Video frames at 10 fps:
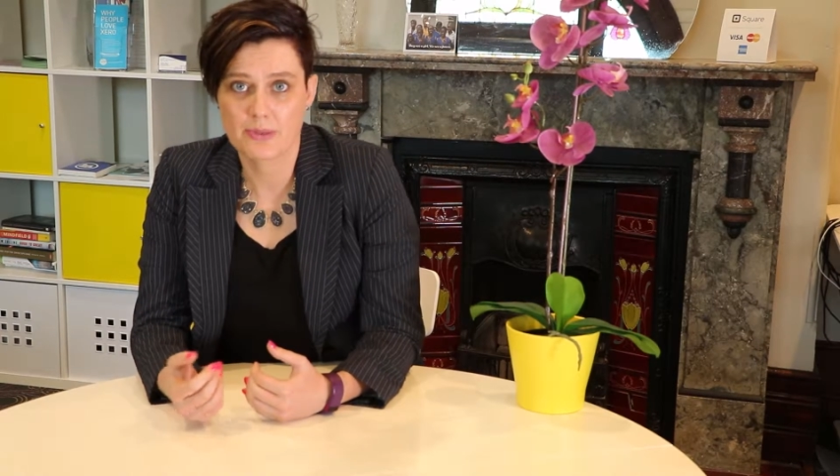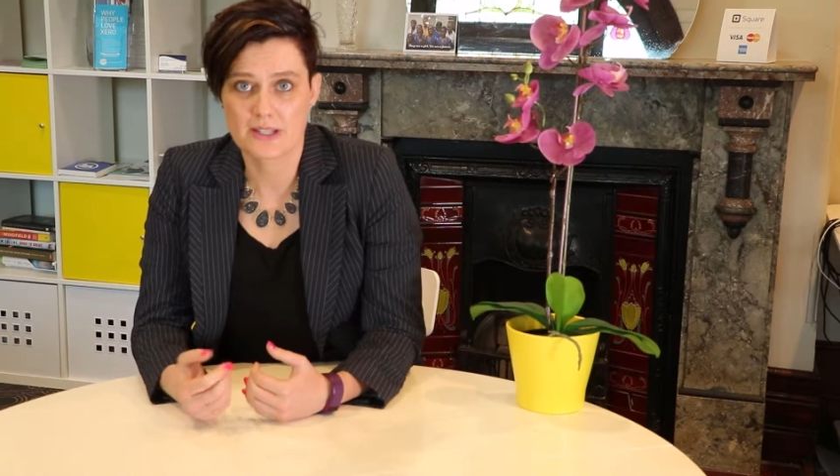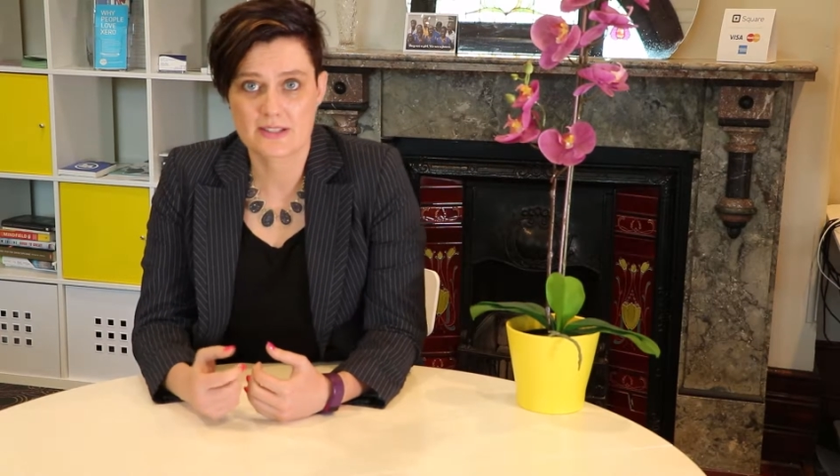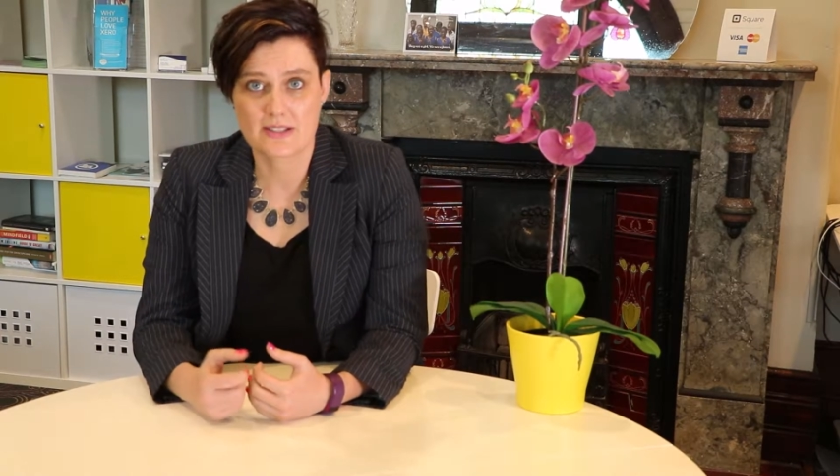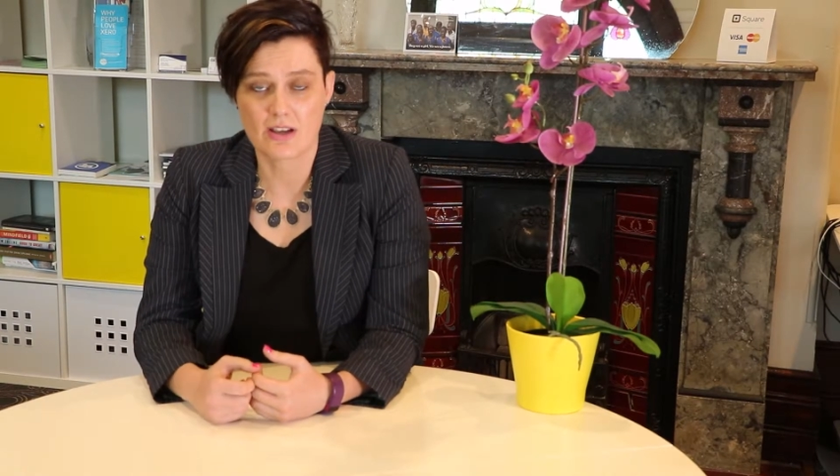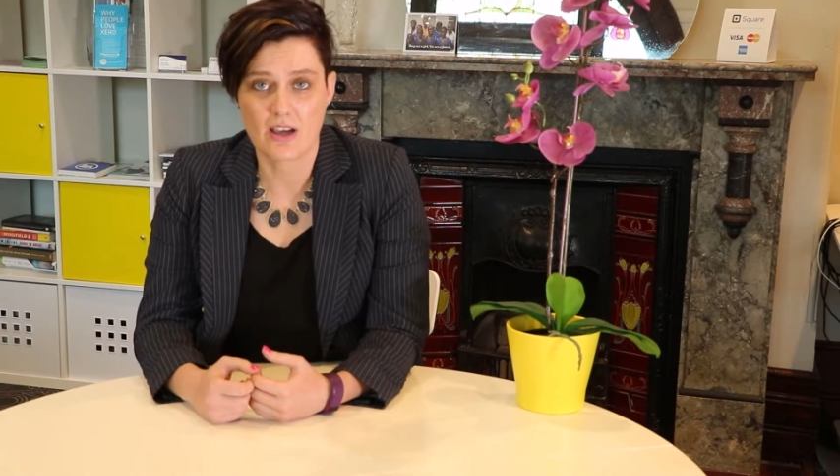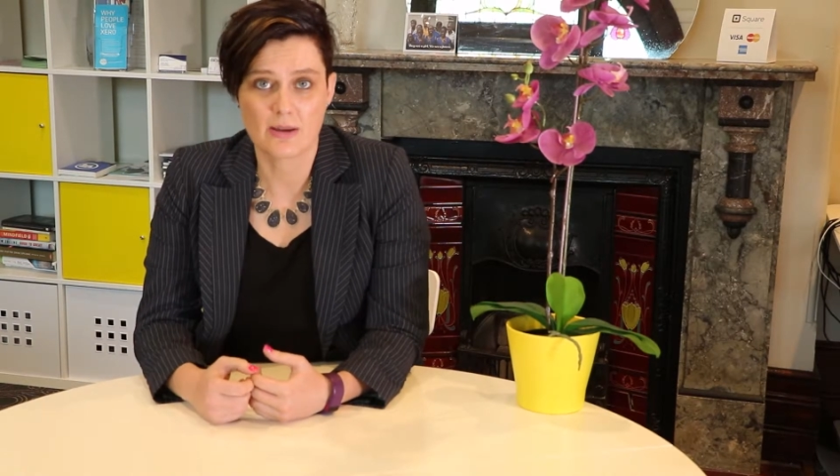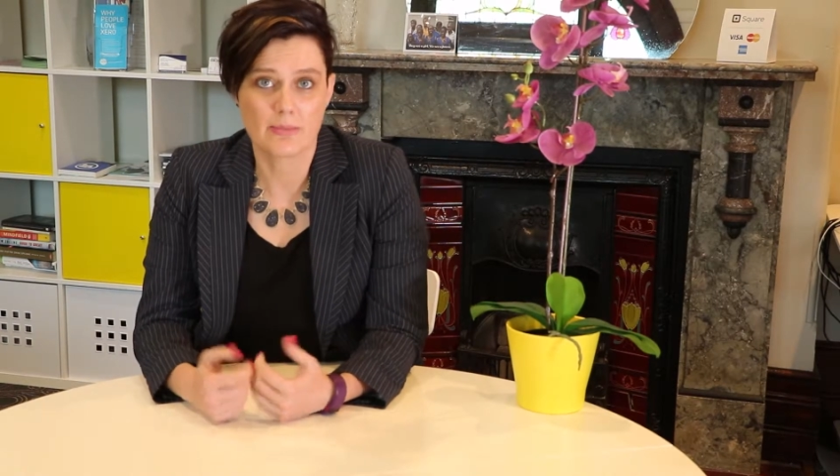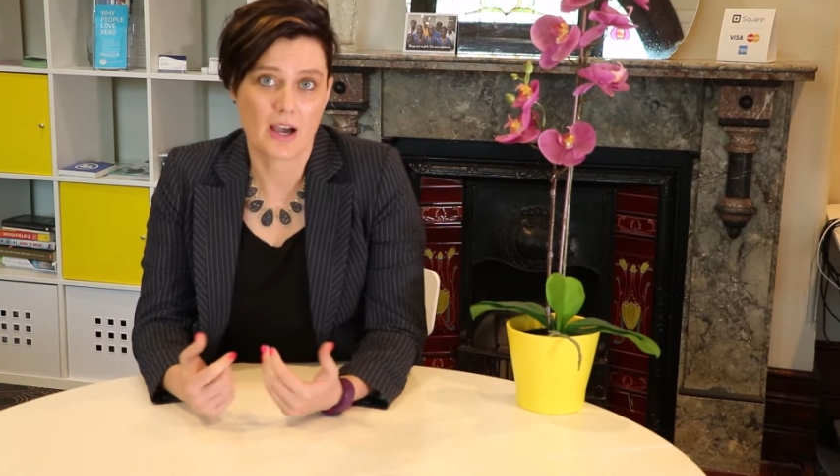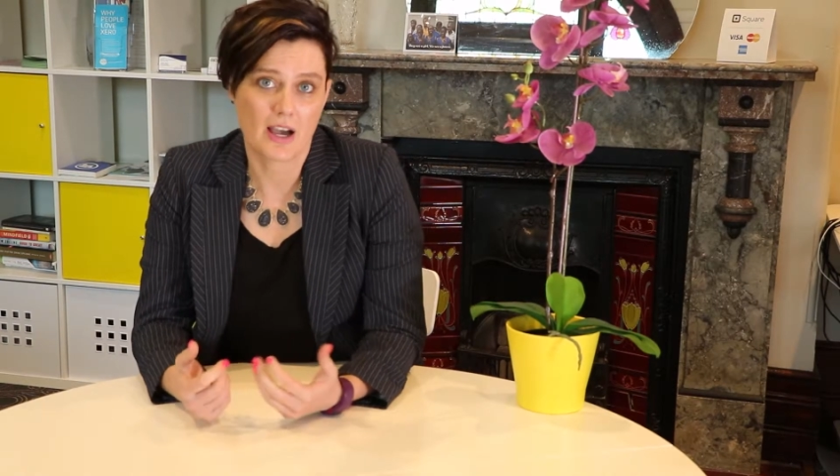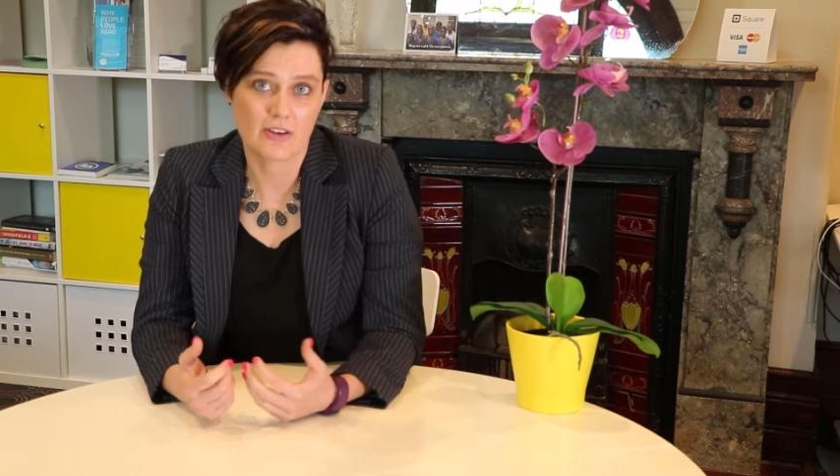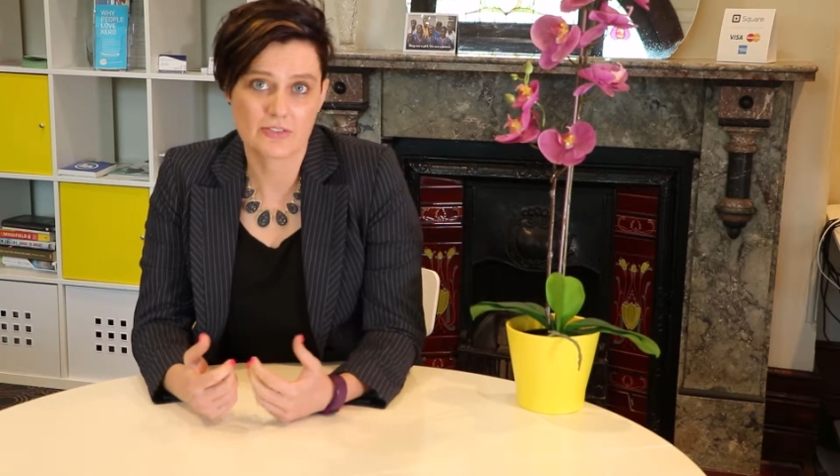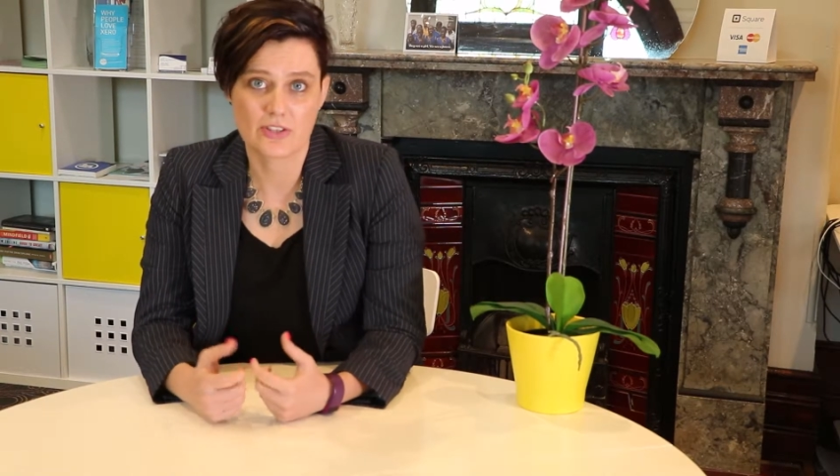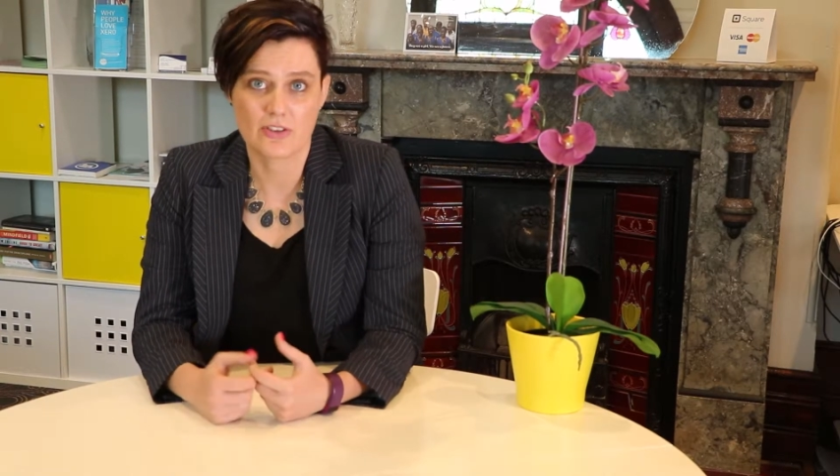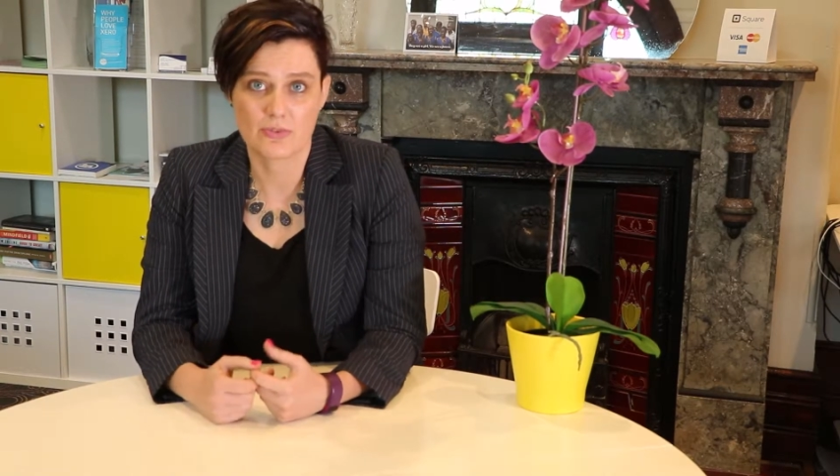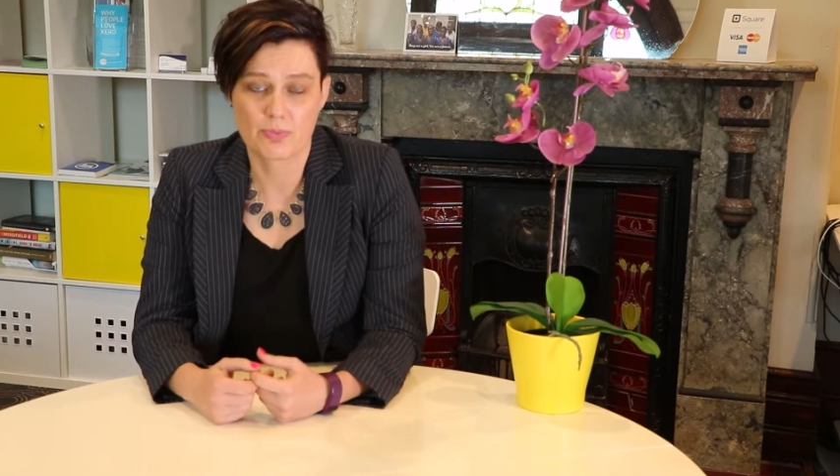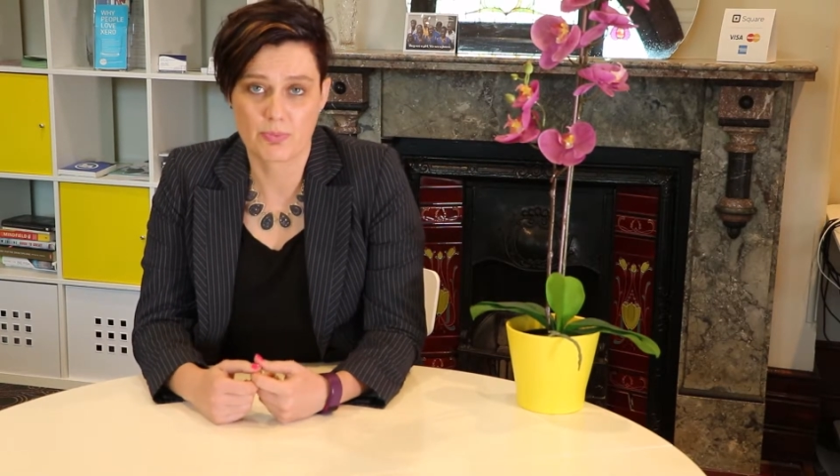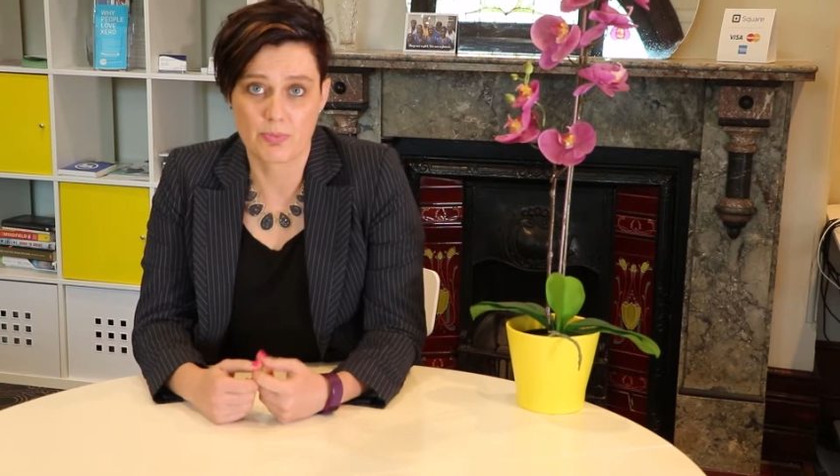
months' time after you've